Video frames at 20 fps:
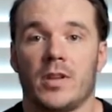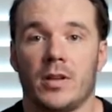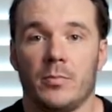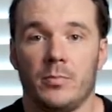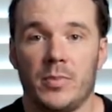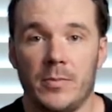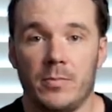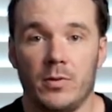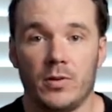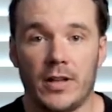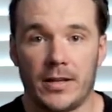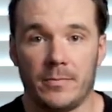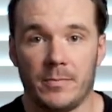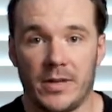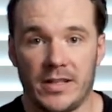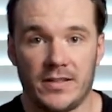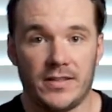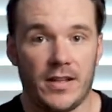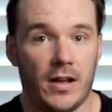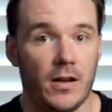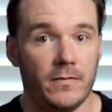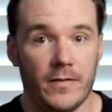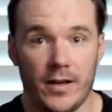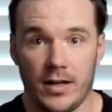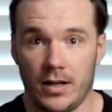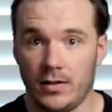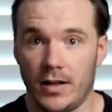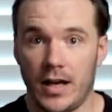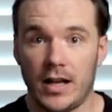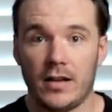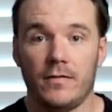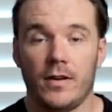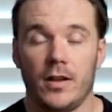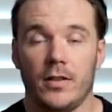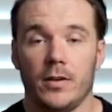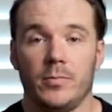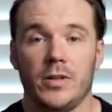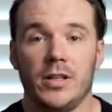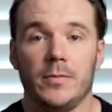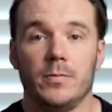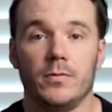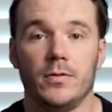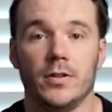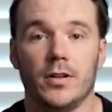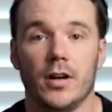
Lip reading: people like myself and a lot of other people and